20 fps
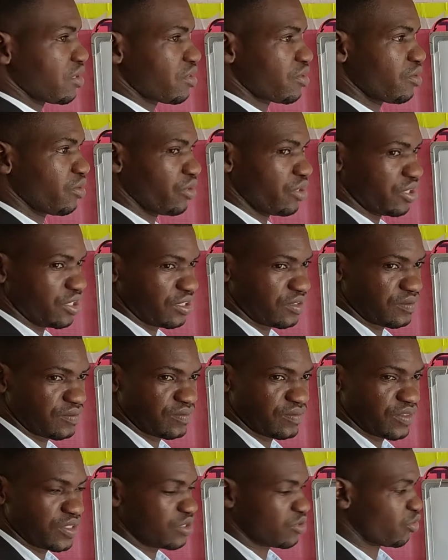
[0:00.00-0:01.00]
going.
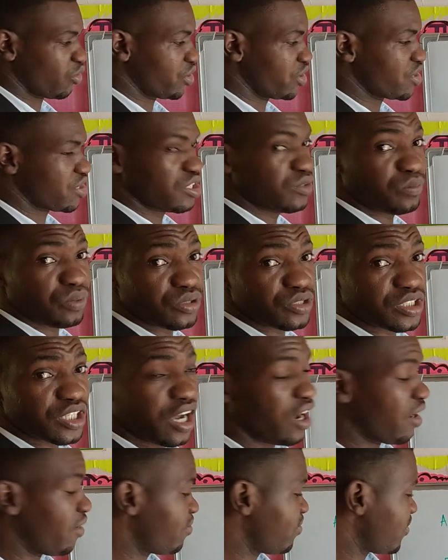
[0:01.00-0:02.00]
So in simple
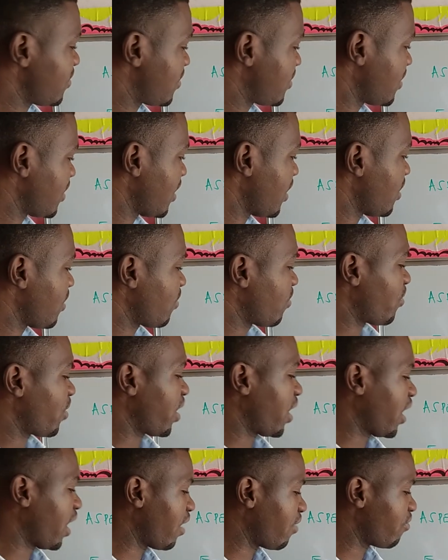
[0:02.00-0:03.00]
terms,
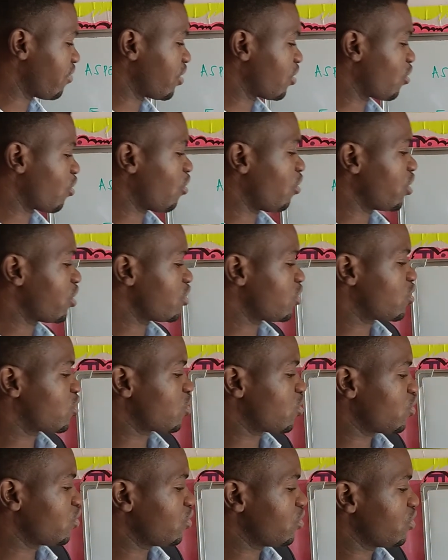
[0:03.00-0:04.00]
we are having going
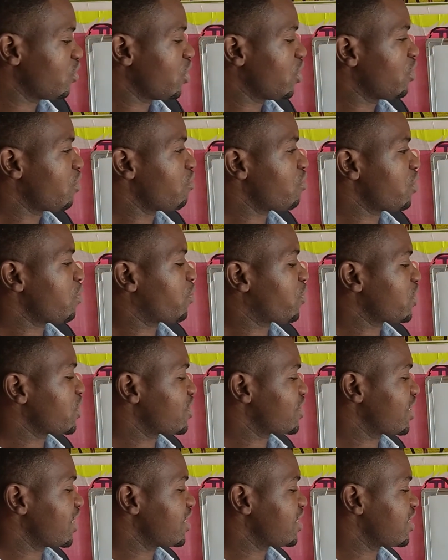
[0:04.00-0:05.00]
to
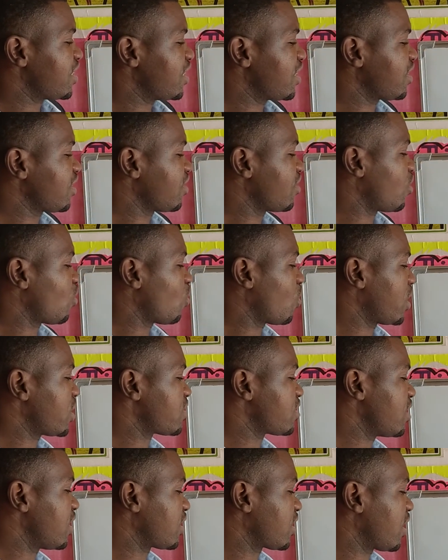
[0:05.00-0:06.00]
representing the
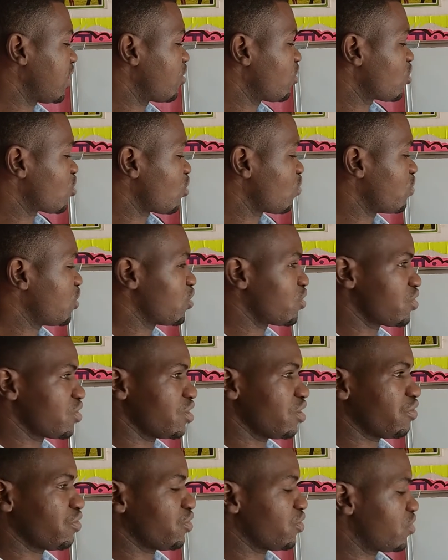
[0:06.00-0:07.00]
words that can also be used in
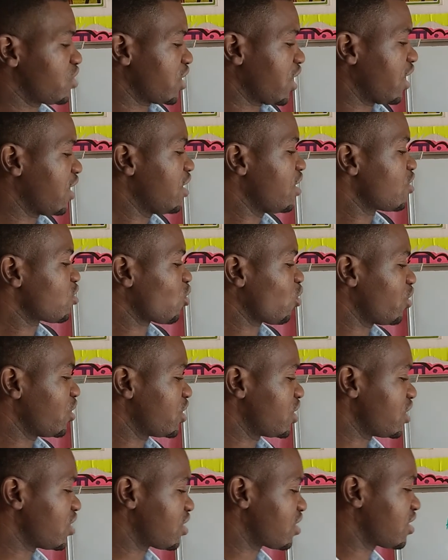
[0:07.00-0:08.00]
the future. So
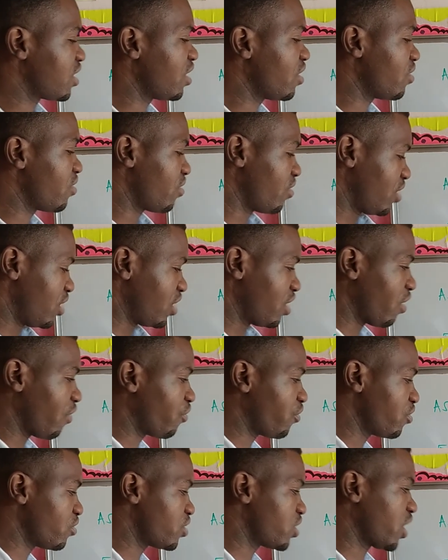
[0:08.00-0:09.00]
it is still in the
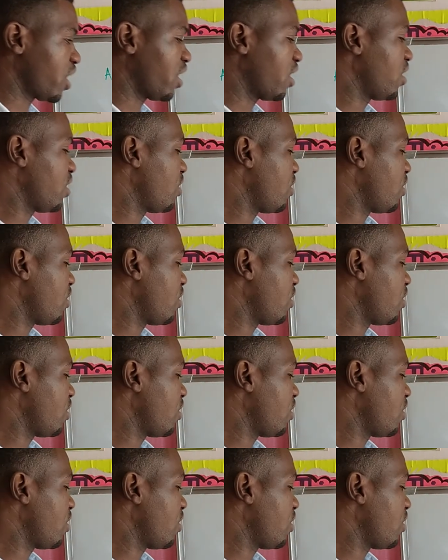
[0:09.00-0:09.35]
future.